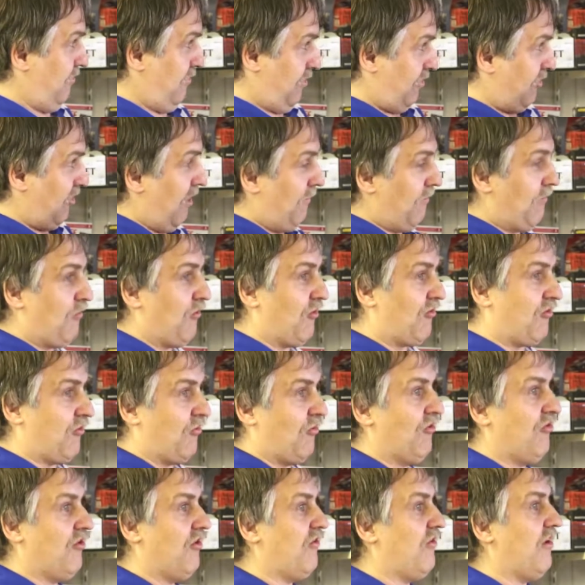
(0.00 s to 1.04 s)
comic books are
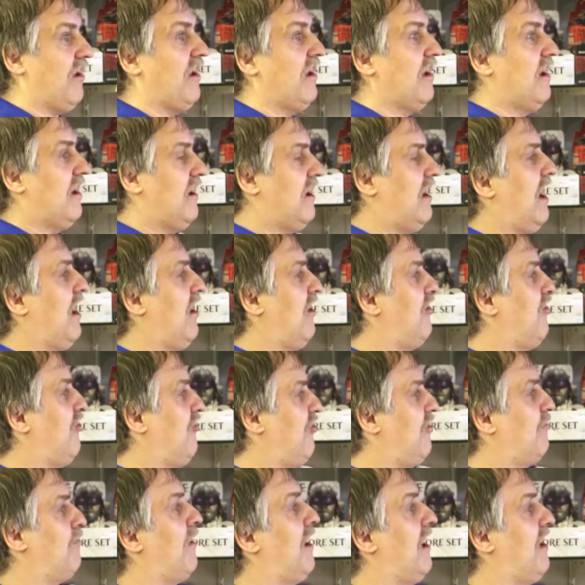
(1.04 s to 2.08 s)
worth, and say, yeah, you
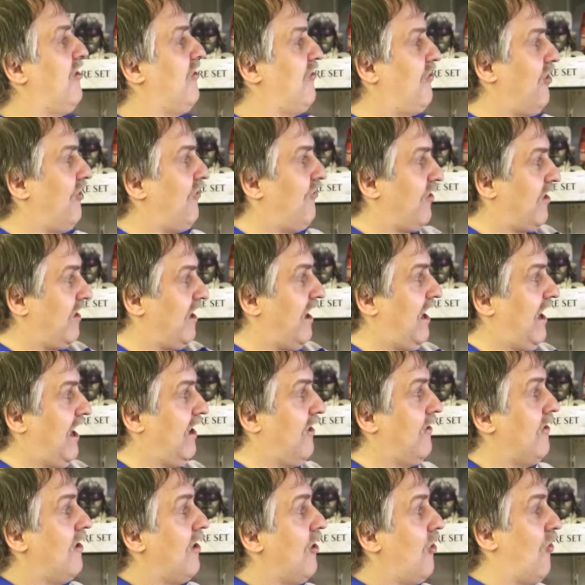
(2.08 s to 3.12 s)
should buy yourself a
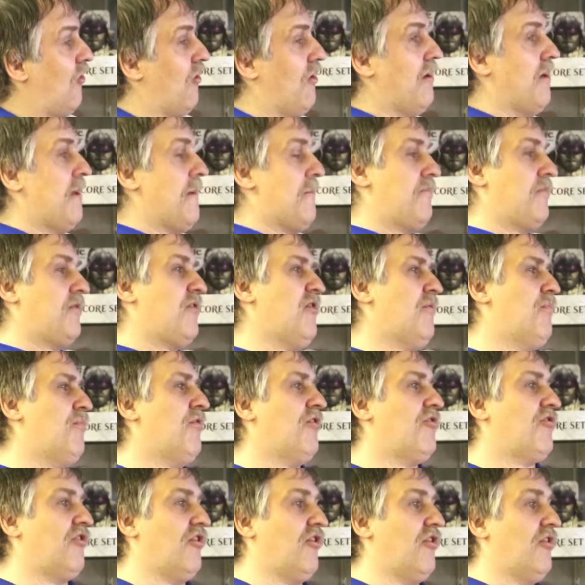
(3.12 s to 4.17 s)
guide. Or your
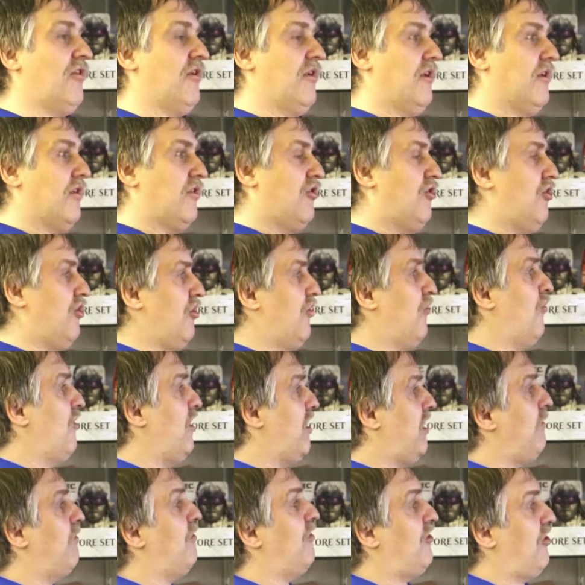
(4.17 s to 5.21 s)
books are good
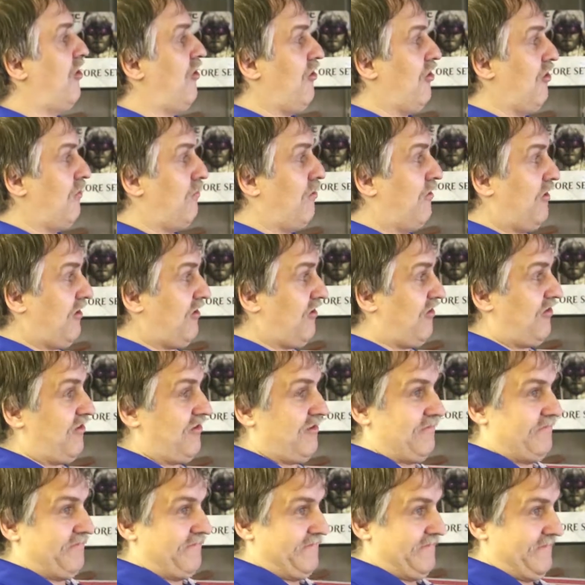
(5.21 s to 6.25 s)
reading material books.
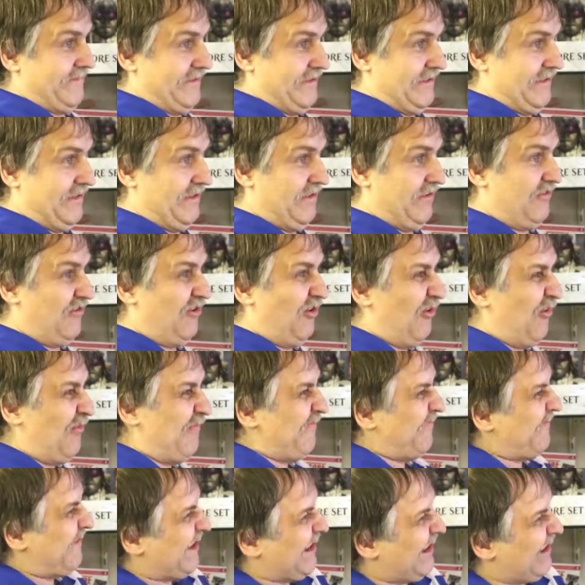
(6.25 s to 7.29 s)
So
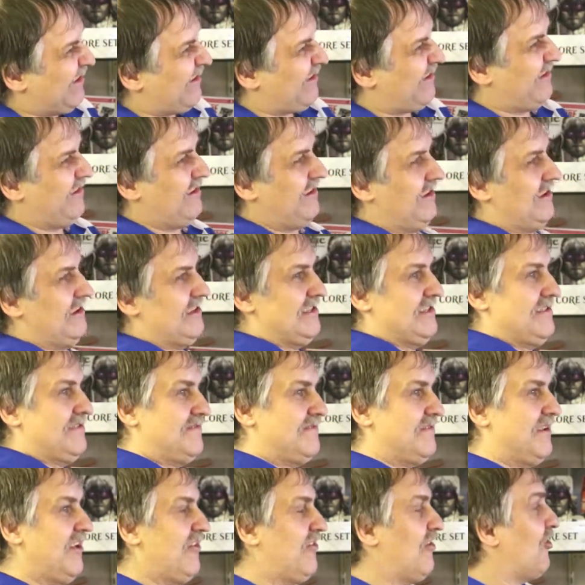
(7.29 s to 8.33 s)
it's
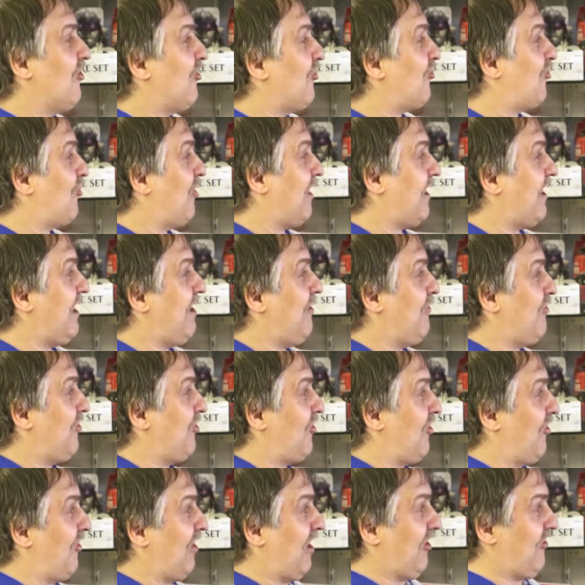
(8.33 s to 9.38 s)
a little tricky
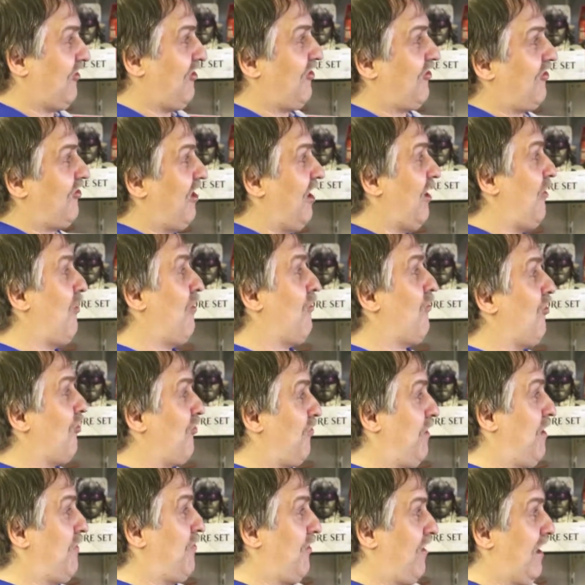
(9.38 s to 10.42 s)
without actually seeing what most
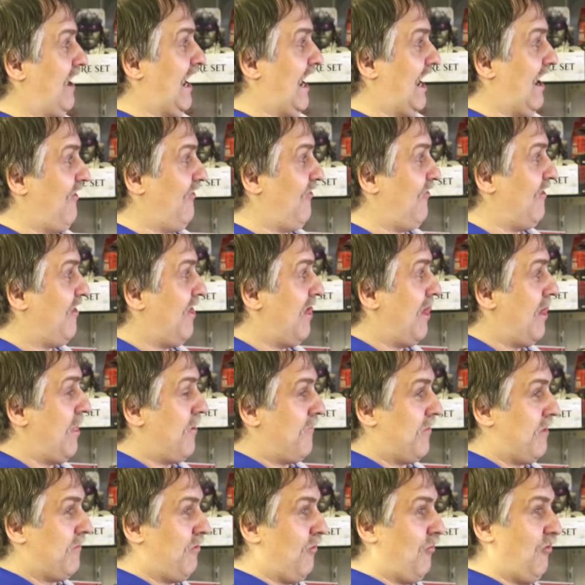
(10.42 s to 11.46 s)
people have.
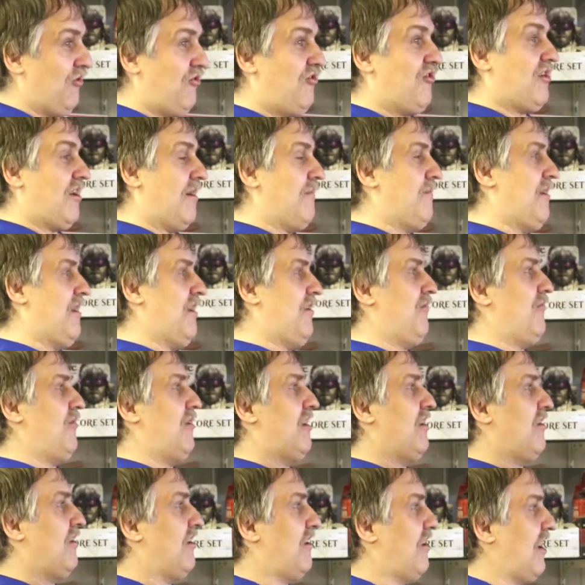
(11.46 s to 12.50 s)
But once you come in, we
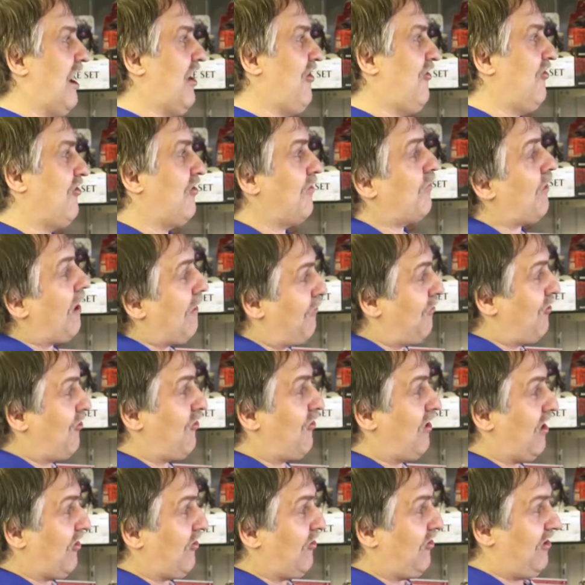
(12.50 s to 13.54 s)
can guide you in the proper
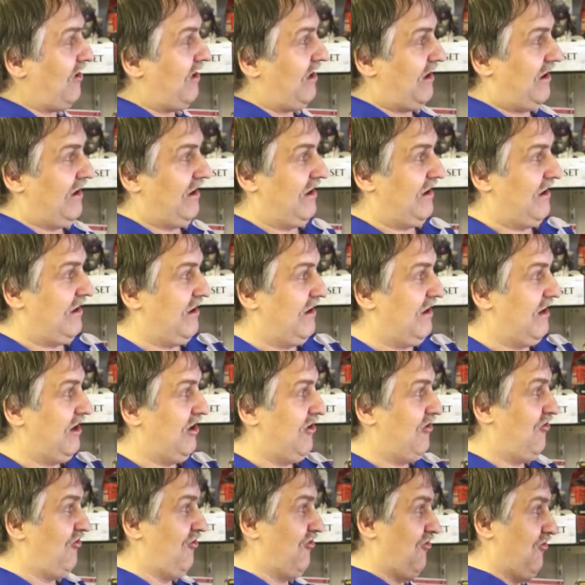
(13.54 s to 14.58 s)
direction and
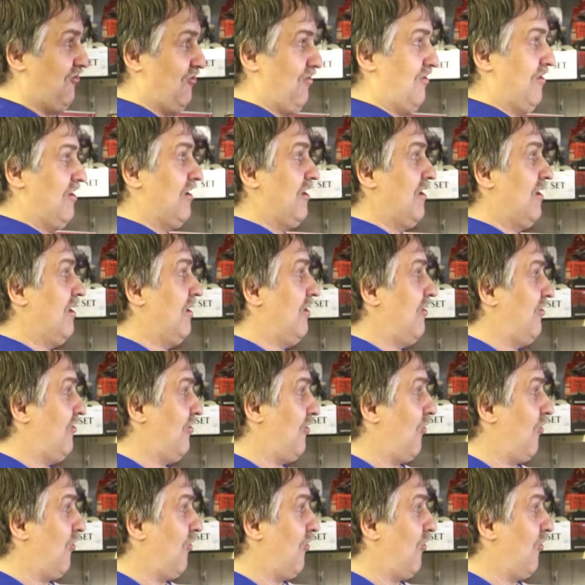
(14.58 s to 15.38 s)
lead you to